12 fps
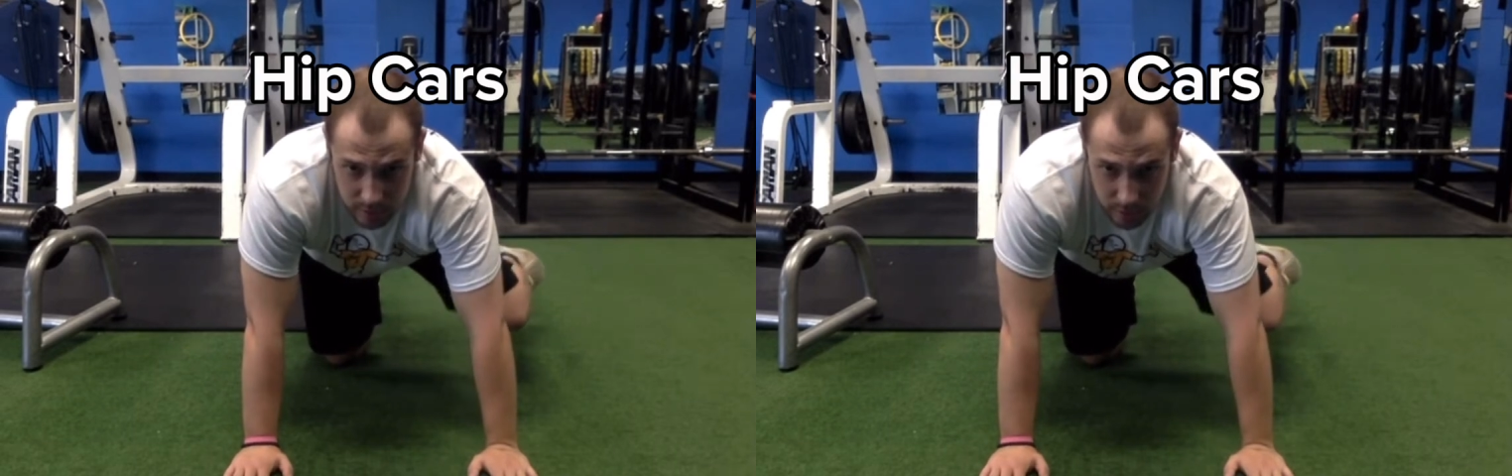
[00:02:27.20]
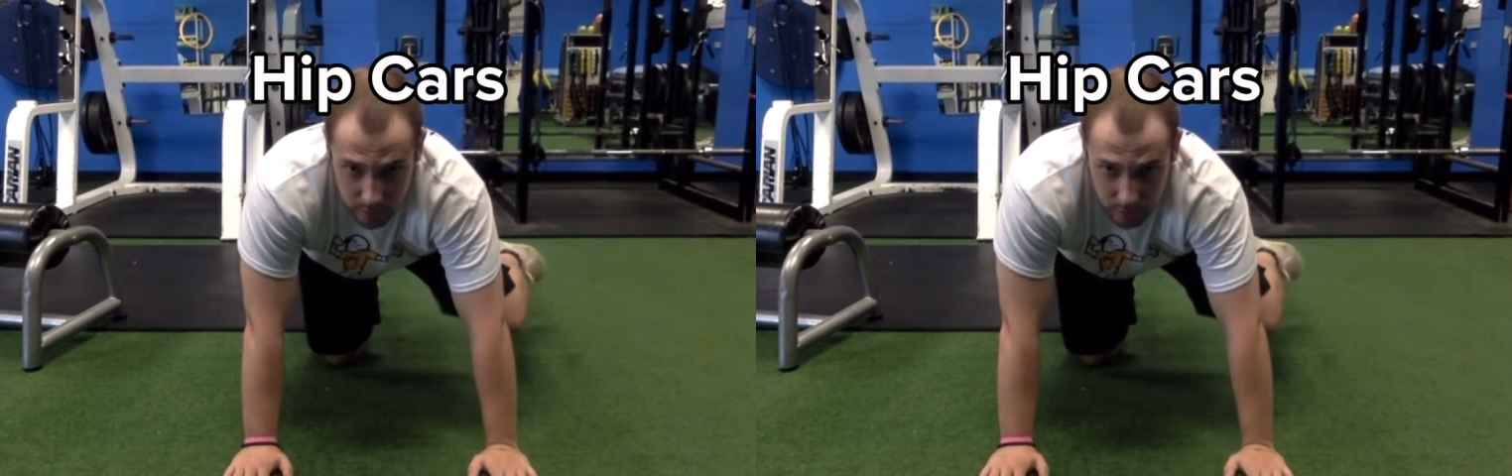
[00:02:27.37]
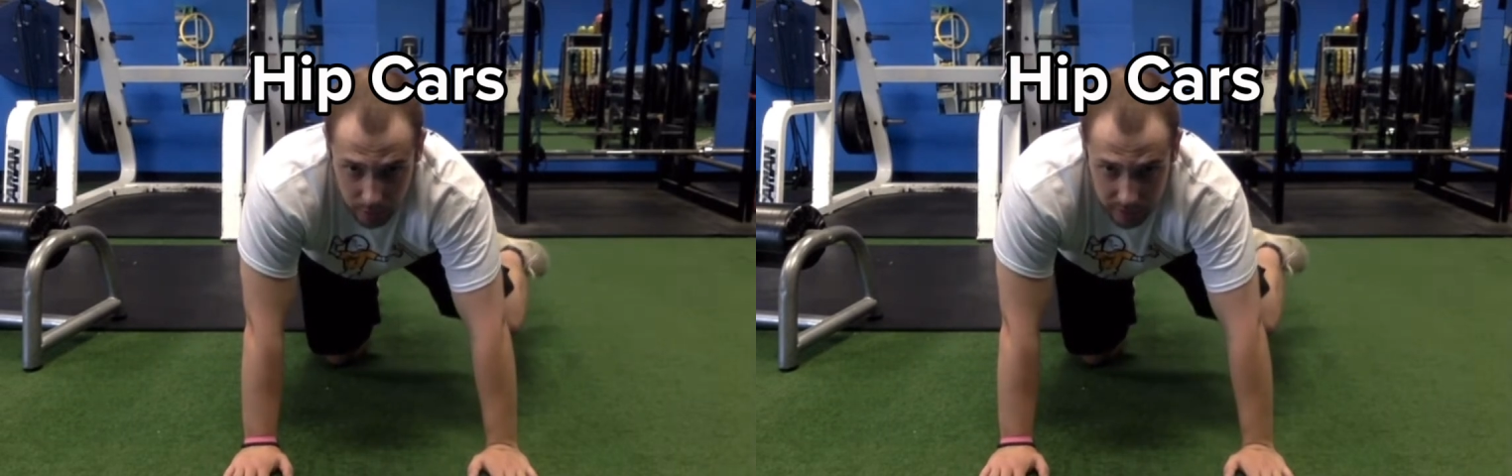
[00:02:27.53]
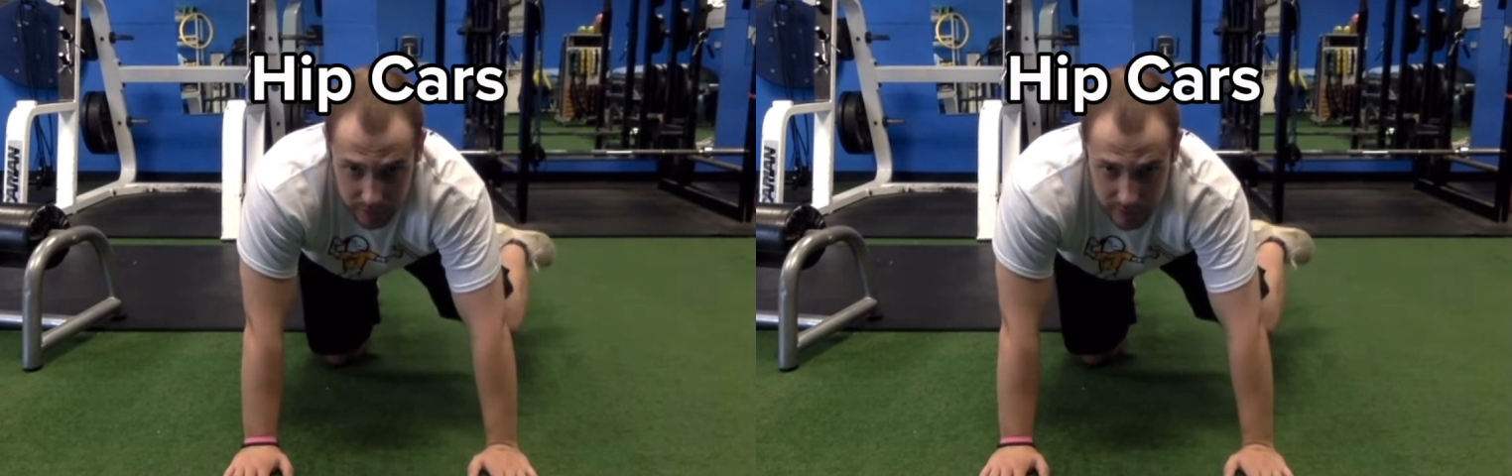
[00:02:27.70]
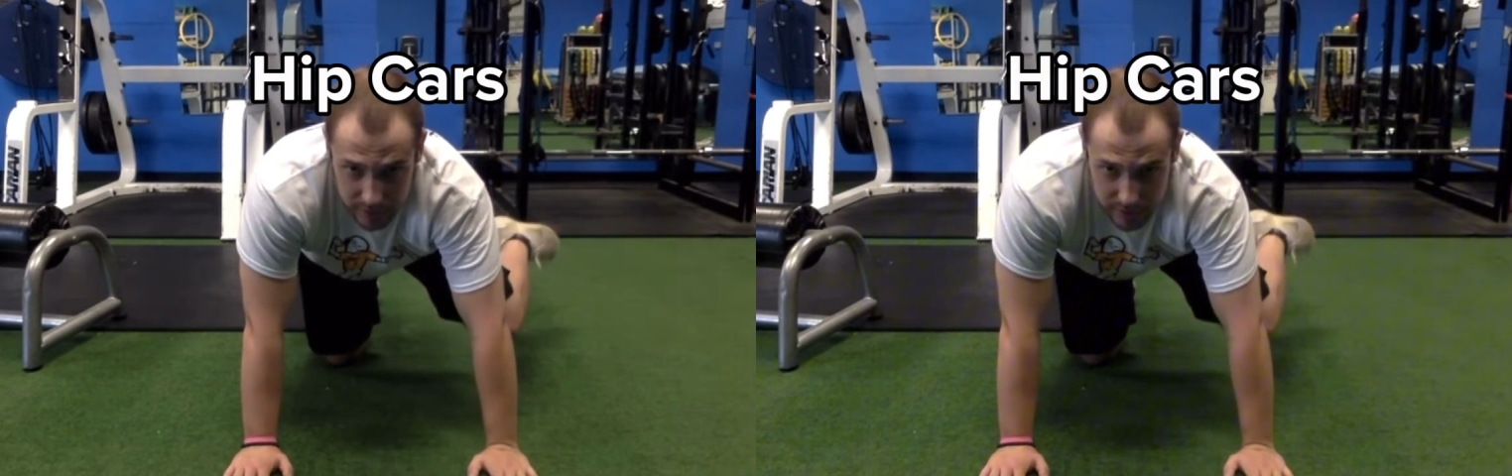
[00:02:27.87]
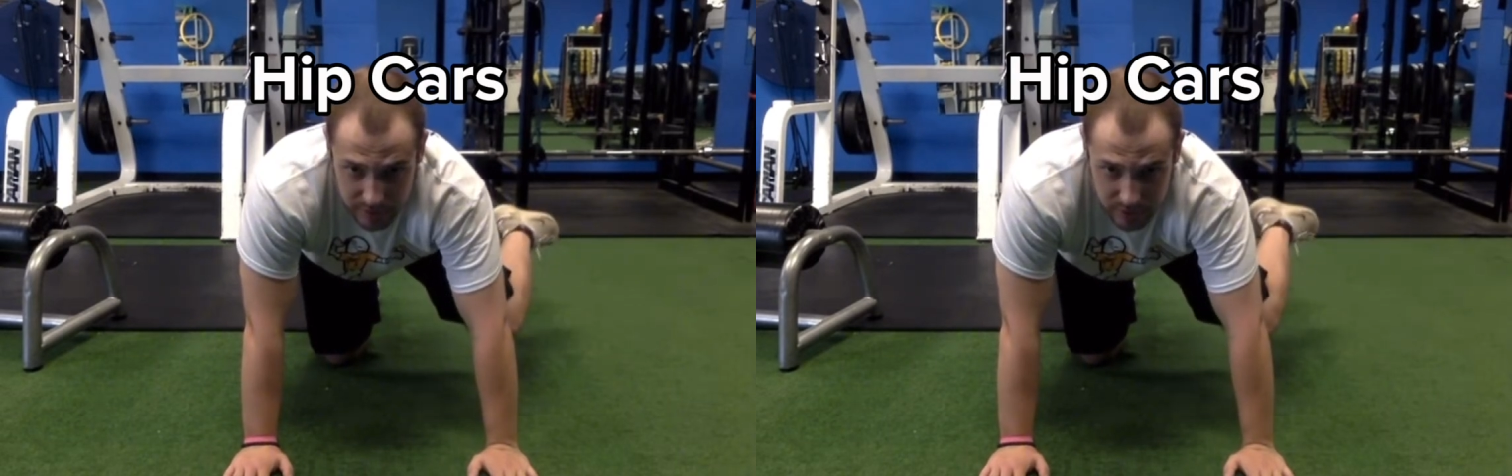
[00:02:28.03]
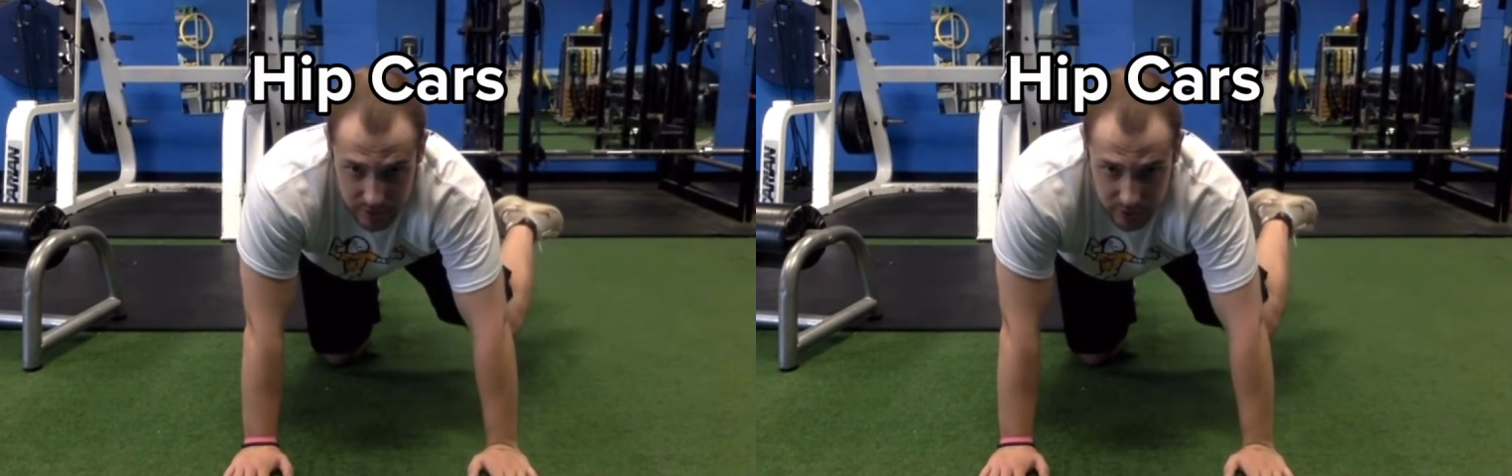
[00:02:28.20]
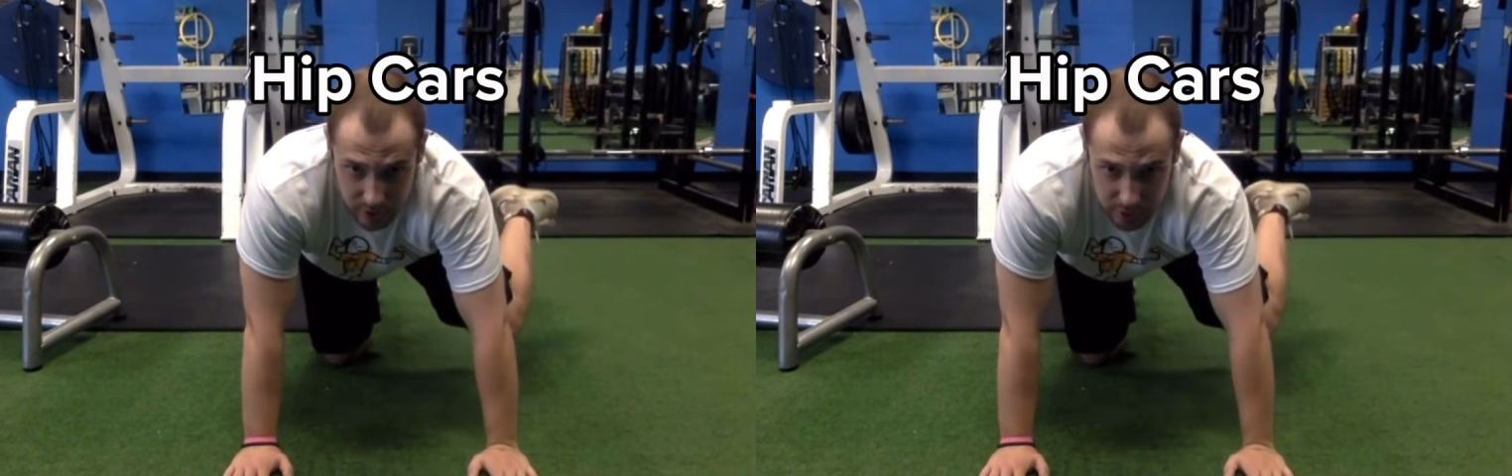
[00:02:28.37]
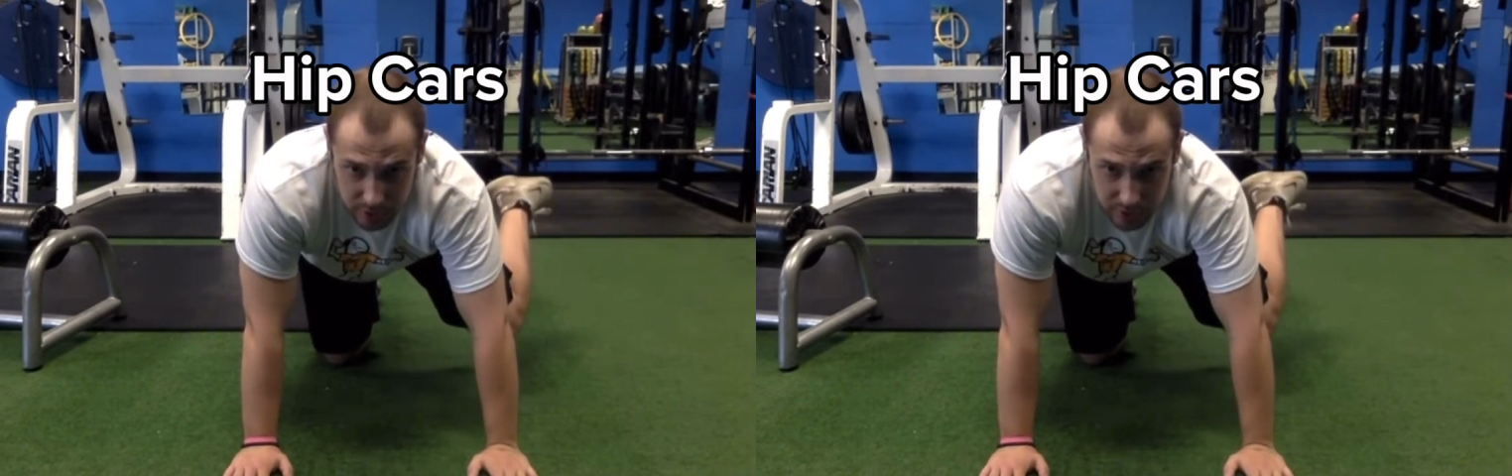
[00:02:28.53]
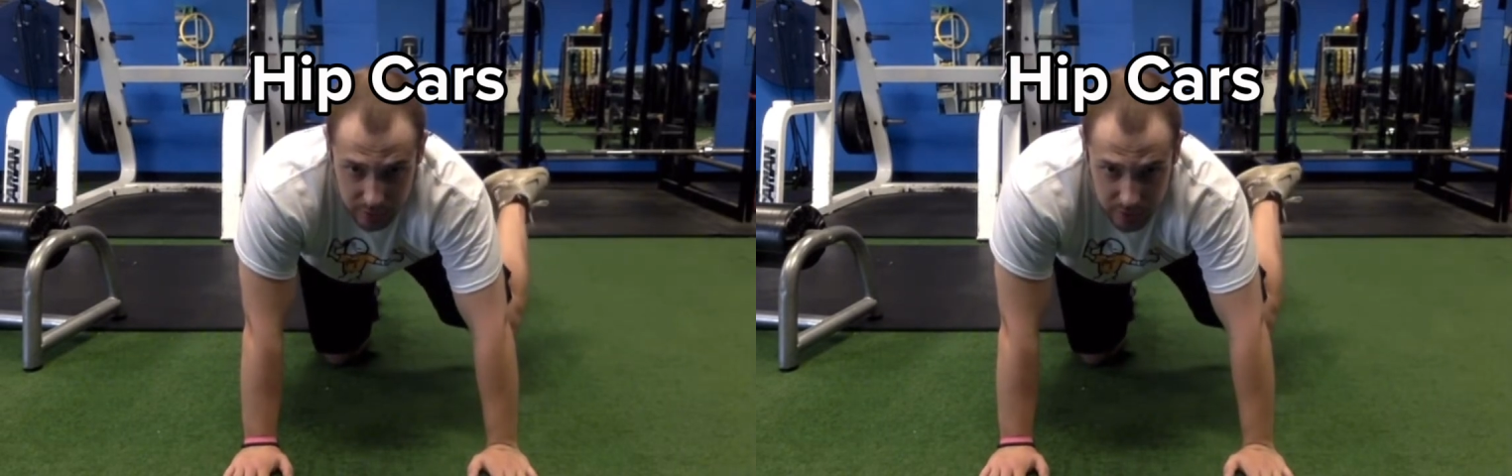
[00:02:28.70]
We're going to internally